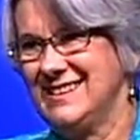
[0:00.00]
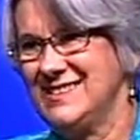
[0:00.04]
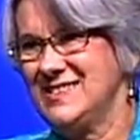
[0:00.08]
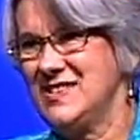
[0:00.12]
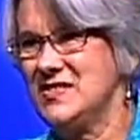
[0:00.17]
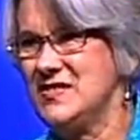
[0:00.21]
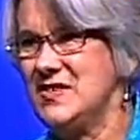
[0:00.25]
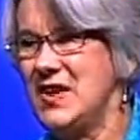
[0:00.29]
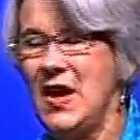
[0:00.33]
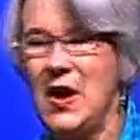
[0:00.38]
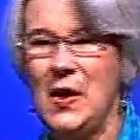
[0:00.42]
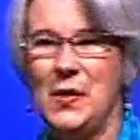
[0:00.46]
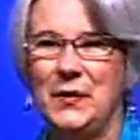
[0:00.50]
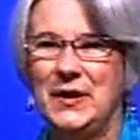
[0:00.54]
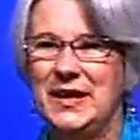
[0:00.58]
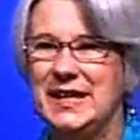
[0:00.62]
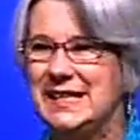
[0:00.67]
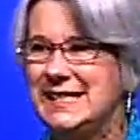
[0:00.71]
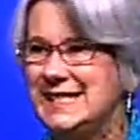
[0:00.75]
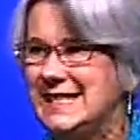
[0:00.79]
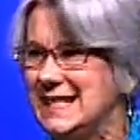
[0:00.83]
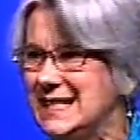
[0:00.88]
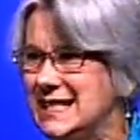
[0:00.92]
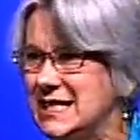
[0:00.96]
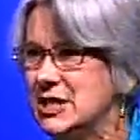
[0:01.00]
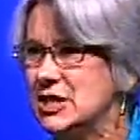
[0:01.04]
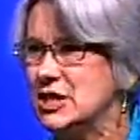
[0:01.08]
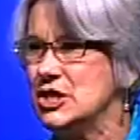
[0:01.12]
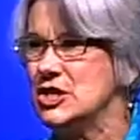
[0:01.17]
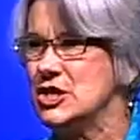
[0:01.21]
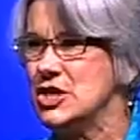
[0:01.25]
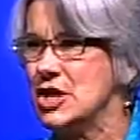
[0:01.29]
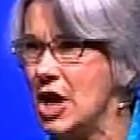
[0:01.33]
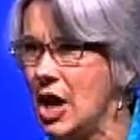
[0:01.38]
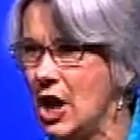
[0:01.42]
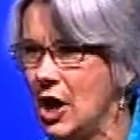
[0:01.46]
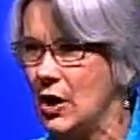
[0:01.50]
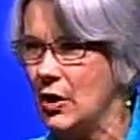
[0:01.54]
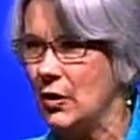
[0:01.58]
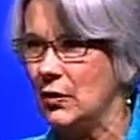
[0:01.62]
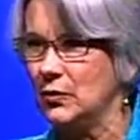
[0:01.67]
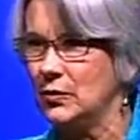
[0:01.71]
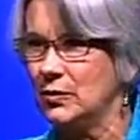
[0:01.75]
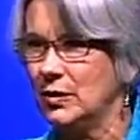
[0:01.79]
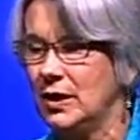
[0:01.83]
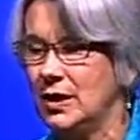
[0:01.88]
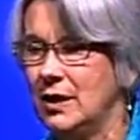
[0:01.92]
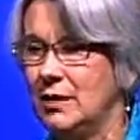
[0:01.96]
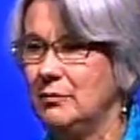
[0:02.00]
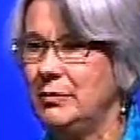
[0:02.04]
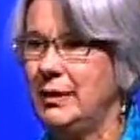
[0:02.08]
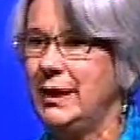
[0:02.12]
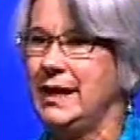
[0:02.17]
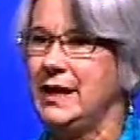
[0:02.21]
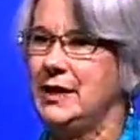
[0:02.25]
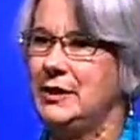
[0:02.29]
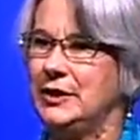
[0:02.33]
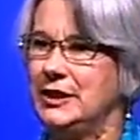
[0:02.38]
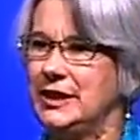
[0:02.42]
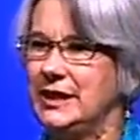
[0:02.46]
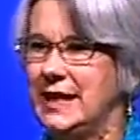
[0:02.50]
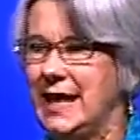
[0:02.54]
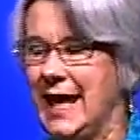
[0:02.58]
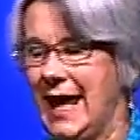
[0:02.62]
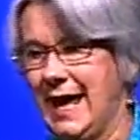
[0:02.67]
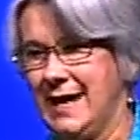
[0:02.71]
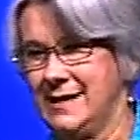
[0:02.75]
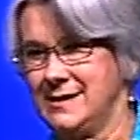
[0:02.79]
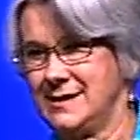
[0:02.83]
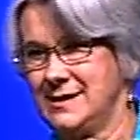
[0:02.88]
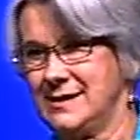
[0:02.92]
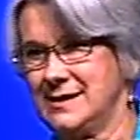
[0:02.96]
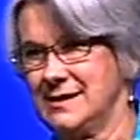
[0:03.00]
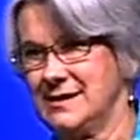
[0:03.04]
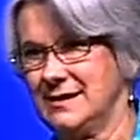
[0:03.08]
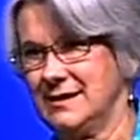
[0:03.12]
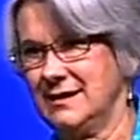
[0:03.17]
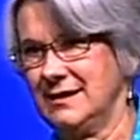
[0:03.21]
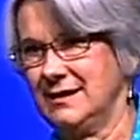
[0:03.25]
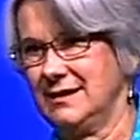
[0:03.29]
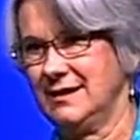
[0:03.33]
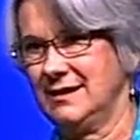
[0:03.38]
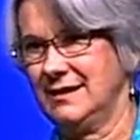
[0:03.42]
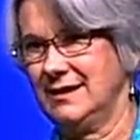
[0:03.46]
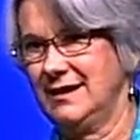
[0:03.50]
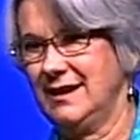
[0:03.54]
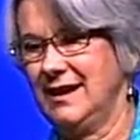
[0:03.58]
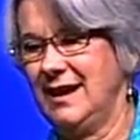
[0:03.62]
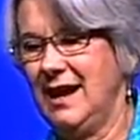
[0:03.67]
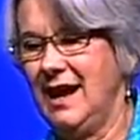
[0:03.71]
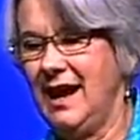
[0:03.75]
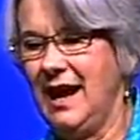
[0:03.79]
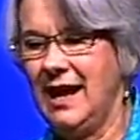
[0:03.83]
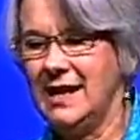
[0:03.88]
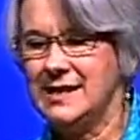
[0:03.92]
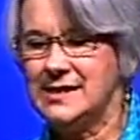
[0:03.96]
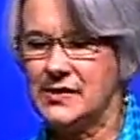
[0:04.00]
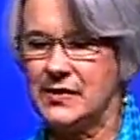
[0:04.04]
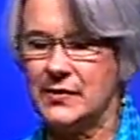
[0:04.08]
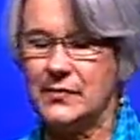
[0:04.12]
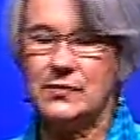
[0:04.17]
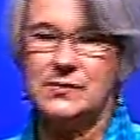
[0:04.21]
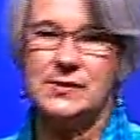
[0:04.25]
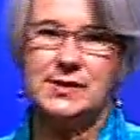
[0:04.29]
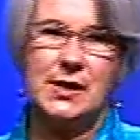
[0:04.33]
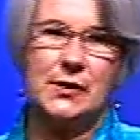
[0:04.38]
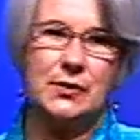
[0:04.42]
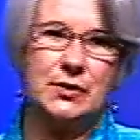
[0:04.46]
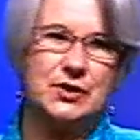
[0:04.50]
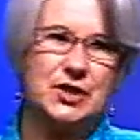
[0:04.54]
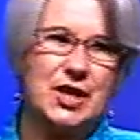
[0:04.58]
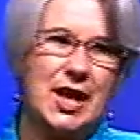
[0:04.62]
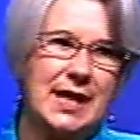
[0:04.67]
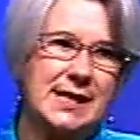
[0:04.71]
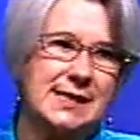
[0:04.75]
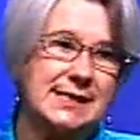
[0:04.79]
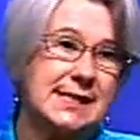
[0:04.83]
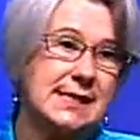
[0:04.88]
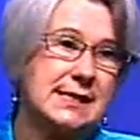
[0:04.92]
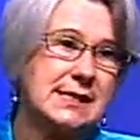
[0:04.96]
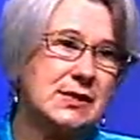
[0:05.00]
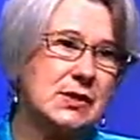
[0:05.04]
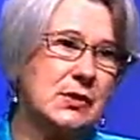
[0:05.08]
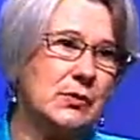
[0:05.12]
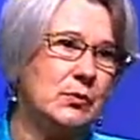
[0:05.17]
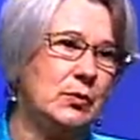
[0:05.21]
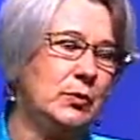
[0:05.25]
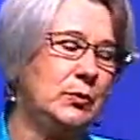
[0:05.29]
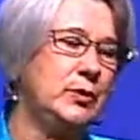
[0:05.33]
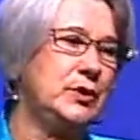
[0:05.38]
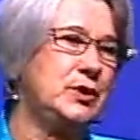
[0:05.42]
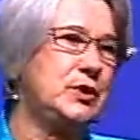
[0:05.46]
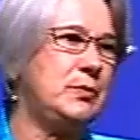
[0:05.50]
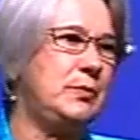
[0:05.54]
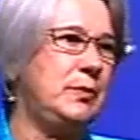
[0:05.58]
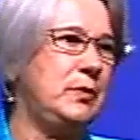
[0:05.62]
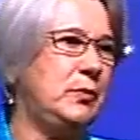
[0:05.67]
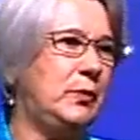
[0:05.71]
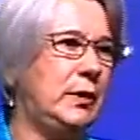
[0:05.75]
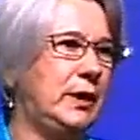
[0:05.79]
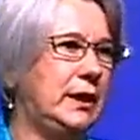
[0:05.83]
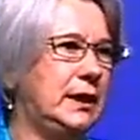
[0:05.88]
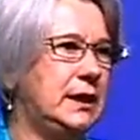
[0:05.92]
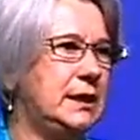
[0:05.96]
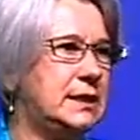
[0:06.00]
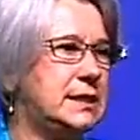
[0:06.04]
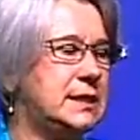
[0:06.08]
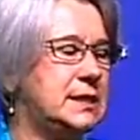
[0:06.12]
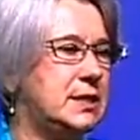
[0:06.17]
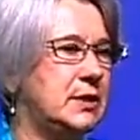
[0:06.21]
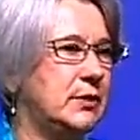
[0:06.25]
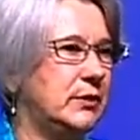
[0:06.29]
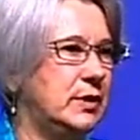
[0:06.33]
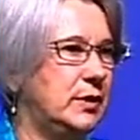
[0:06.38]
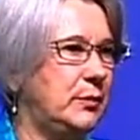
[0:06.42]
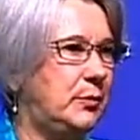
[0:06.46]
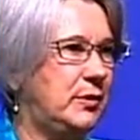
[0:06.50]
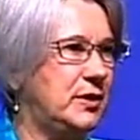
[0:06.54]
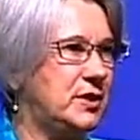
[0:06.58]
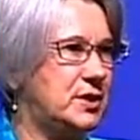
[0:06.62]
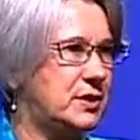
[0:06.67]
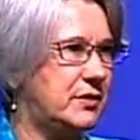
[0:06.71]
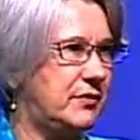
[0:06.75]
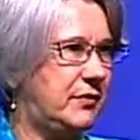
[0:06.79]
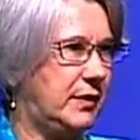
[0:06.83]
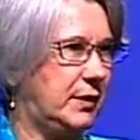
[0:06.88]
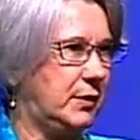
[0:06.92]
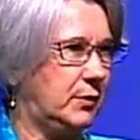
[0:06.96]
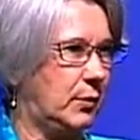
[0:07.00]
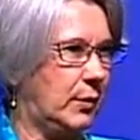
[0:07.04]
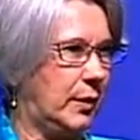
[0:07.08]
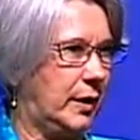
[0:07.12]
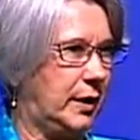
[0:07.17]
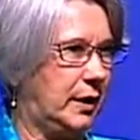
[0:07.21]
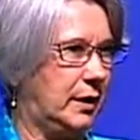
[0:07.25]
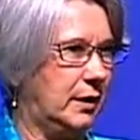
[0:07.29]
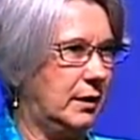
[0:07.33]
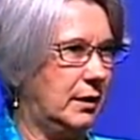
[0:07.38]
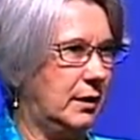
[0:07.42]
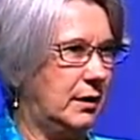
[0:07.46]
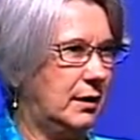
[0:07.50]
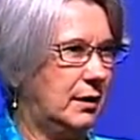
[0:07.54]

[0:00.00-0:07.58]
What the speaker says: So no, he didn't know, but he could guess. And so Chet says to him, well, would you be willing to do an appreciative inquiry?